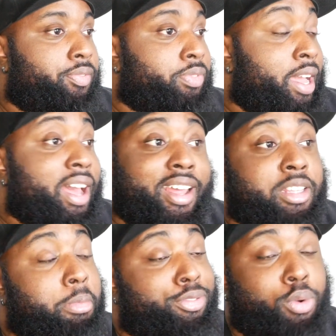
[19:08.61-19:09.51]
Now, I liked
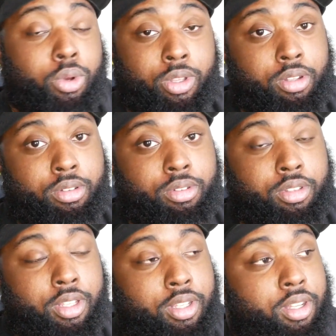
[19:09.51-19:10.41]
him before
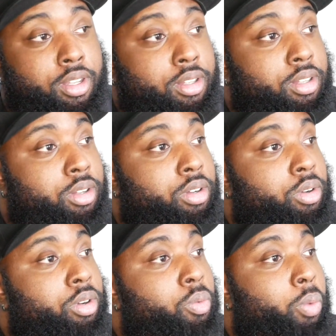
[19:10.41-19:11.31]
the
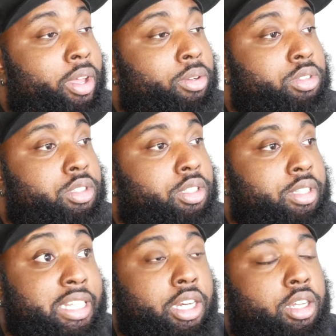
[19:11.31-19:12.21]
Wales
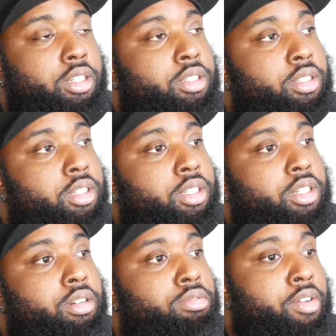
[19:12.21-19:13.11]
Lydia
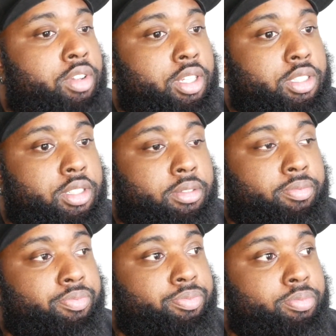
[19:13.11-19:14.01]
revelation.
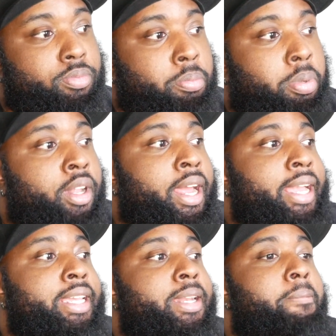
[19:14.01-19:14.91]
But I
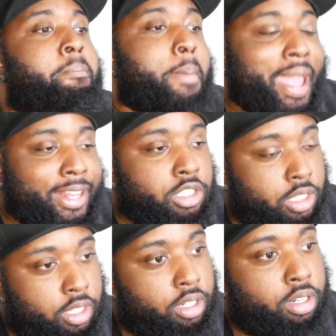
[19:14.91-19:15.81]
can
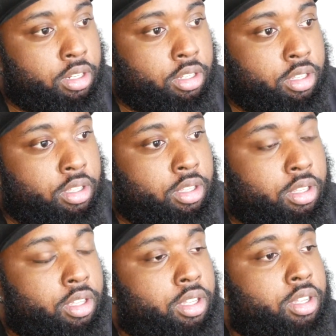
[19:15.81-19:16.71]
imagine
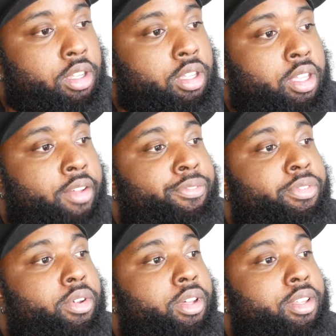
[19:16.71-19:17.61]
if
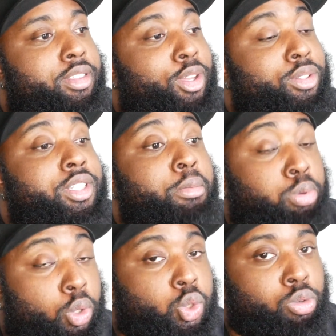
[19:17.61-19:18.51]
13
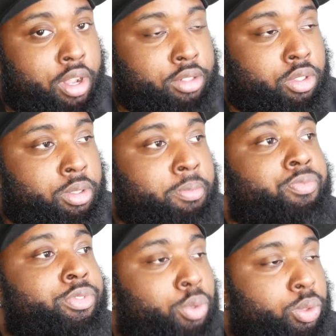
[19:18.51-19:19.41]
brought you around on him,
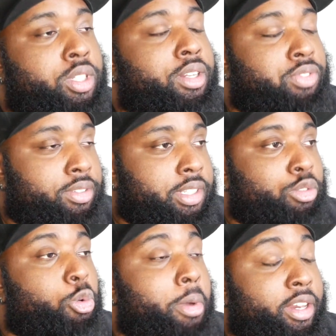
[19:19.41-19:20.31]
14 and 15
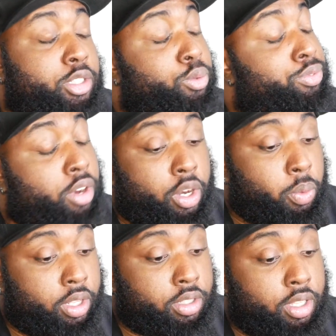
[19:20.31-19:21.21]
reminded you very
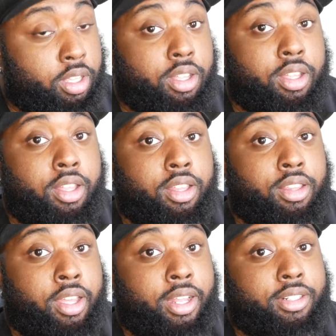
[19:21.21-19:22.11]
quickly
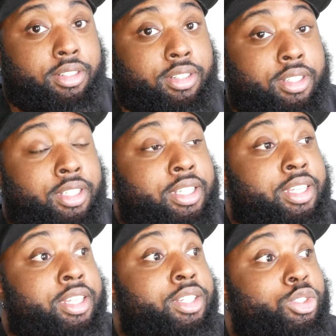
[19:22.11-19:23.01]
that he
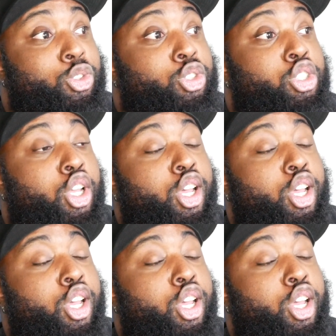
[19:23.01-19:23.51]
is